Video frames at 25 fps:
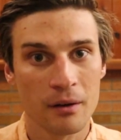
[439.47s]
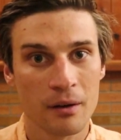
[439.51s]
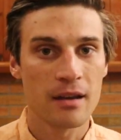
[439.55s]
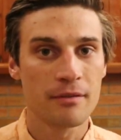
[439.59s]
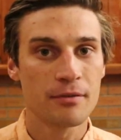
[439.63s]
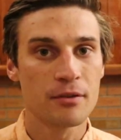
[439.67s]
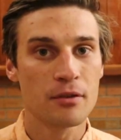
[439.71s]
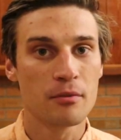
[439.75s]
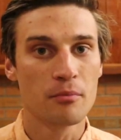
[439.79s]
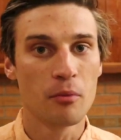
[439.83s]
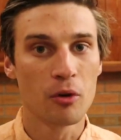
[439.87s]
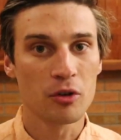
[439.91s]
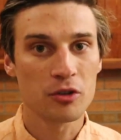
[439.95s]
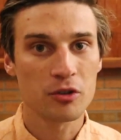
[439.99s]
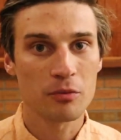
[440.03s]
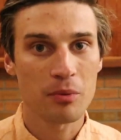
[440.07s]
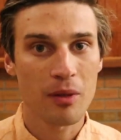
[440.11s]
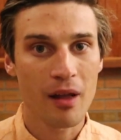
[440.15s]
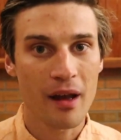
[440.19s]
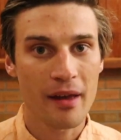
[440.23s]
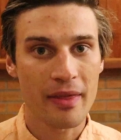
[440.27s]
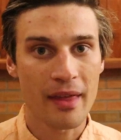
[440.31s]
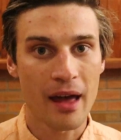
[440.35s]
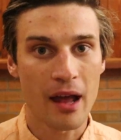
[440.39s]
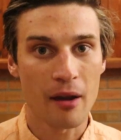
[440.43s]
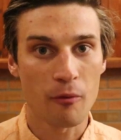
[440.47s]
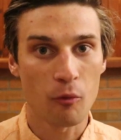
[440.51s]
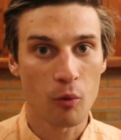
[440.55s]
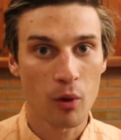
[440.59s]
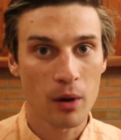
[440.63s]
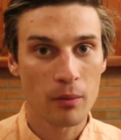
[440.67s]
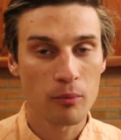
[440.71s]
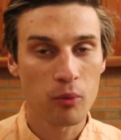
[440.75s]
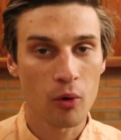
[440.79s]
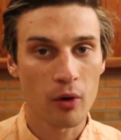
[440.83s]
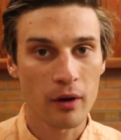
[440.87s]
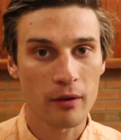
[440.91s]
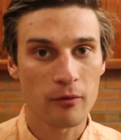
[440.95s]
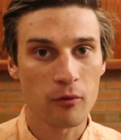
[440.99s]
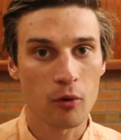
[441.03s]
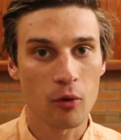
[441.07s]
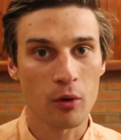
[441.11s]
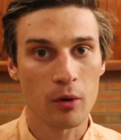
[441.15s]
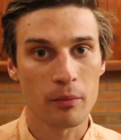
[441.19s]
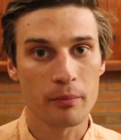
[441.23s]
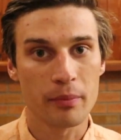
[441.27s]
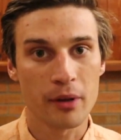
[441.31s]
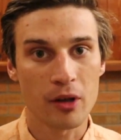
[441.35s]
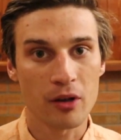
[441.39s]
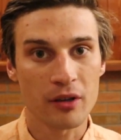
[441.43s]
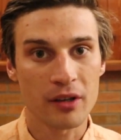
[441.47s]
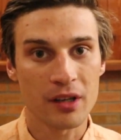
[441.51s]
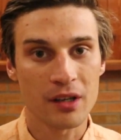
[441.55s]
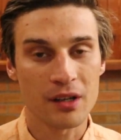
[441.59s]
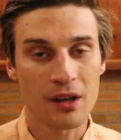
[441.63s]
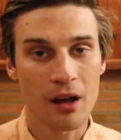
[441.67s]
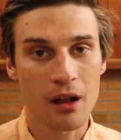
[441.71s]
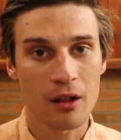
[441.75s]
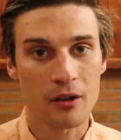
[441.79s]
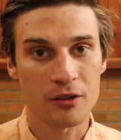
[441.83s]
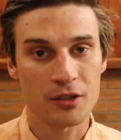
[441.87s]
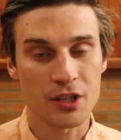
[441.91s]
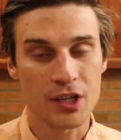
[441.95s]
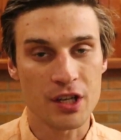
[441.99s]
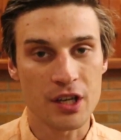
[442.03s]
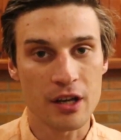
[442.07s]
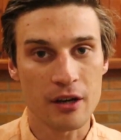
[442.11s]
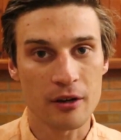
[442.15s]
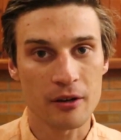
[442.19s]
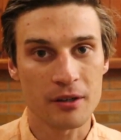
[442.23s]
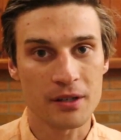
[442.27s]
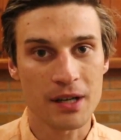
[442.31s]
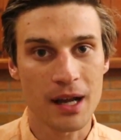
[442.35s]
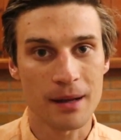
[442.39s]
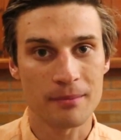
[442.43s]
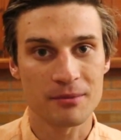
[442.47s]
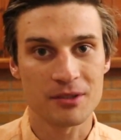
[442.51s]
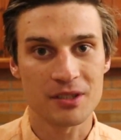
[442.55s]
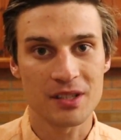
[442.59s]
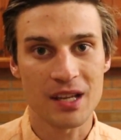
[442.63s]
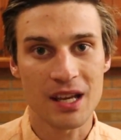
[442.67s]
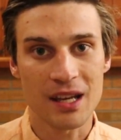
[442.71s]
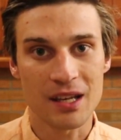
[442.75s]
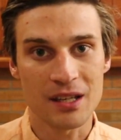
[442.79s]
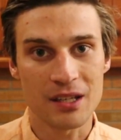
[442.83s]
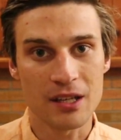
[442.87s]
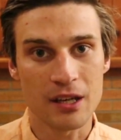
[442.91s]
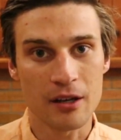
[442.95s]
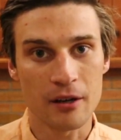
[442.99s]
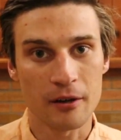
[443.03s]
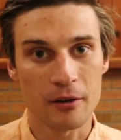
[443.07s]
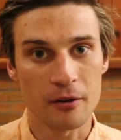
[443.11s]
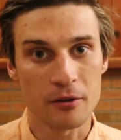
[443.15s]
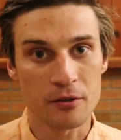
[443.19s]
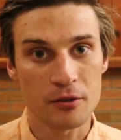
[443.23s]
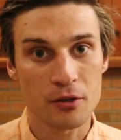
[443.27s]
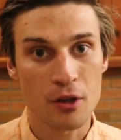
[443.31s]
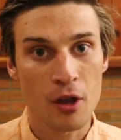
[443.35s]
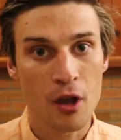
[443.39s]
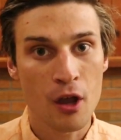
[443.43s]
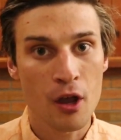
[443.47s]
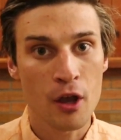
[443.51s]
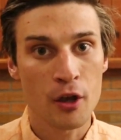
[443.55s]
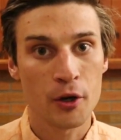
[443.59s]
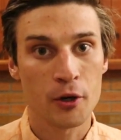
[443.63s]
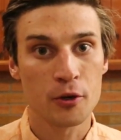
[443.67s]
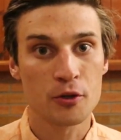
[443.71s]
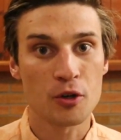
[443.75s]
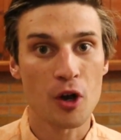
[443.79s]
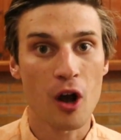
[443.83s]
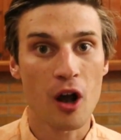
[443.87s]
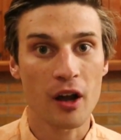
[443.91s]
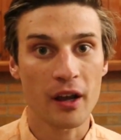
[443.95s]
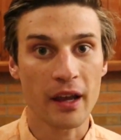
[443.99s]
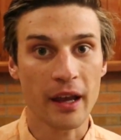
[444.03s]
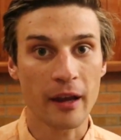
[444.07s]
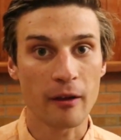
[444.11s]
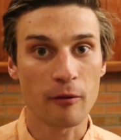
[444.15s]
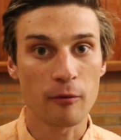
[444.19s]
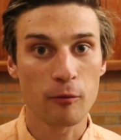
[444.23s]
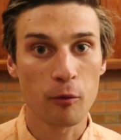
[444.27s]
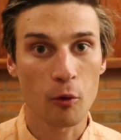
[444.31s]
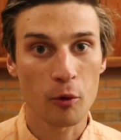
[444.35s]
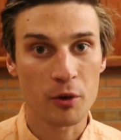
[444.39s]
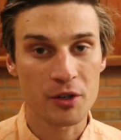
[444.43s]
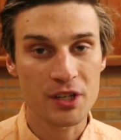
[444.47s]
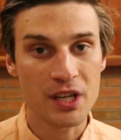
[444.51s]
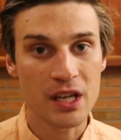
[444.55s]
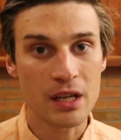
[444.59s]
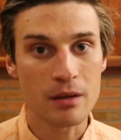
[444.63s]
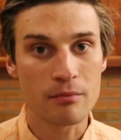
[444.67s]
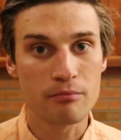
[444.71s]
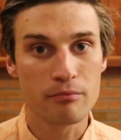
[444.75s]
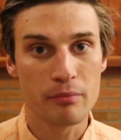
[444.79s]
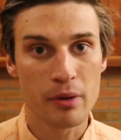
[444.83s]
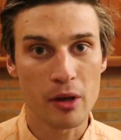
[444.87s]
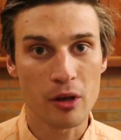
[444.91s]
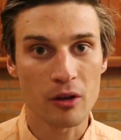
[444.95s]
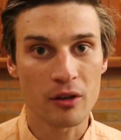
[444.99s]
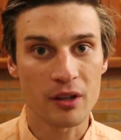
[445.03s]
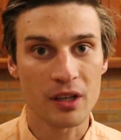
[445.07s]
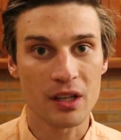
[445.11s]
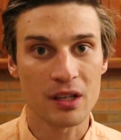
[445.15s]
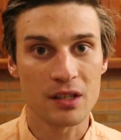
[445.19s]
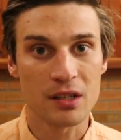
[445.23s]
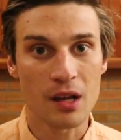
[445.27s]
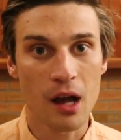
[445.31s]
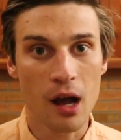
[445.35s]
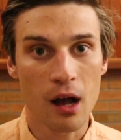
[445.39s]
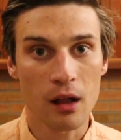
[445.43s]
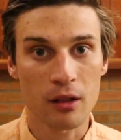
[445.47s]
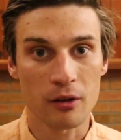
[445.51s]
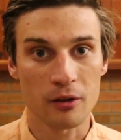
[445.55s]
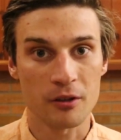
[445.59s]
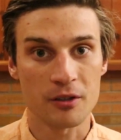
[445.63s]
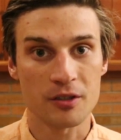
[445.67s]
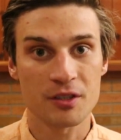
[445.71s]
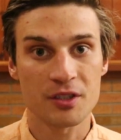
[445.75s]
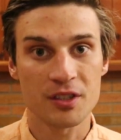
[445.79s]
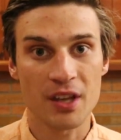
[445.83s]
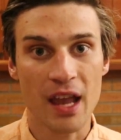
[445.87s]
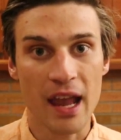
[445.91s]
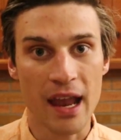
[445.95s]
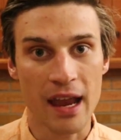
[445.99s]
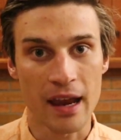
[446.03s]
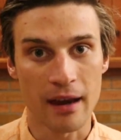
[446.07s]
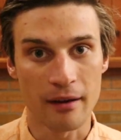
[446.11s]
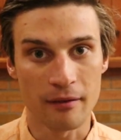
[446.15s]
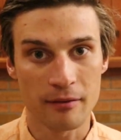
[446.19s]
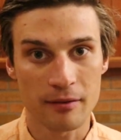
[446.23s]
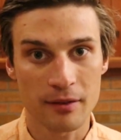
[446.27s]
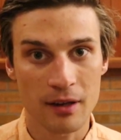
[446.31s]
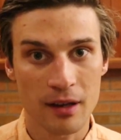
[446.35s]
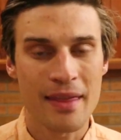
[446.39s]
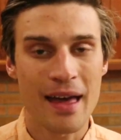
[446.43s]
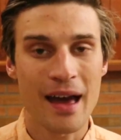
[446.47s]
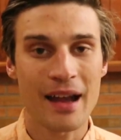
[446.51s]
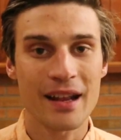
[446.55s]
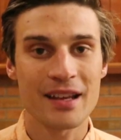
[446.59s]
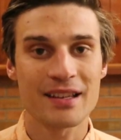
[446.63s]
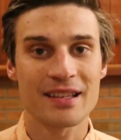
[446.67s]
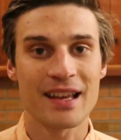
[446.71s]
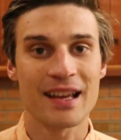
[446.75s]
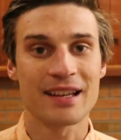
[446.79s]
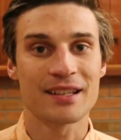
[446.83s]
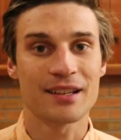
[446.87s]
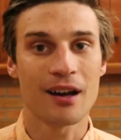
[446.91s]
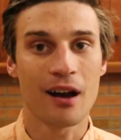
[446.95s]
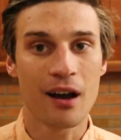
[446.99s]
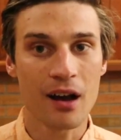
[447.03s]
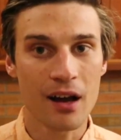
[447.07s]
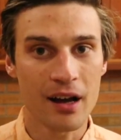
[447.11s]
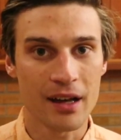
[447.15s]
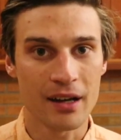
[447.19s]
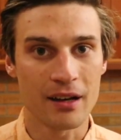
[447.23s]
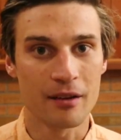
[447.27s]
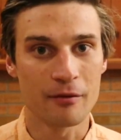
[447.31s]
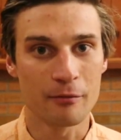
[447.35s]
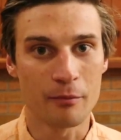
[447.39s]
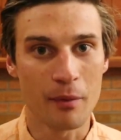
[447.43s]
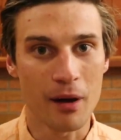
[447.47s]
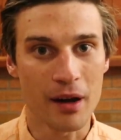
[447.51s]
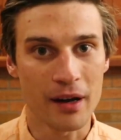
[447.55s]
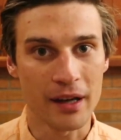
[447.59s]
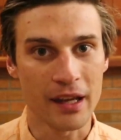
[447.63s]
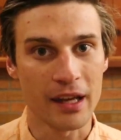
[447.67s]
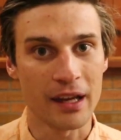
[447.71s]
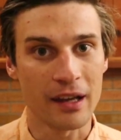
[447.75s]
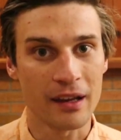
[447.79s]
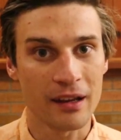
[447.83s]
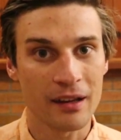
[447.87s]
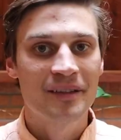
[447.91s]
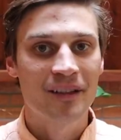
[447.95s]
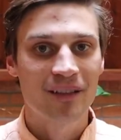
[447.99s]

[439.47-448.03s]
If you multiply that $1.4 billion a year times 10 years, you're talking $14 billion saved. That is a ton of money.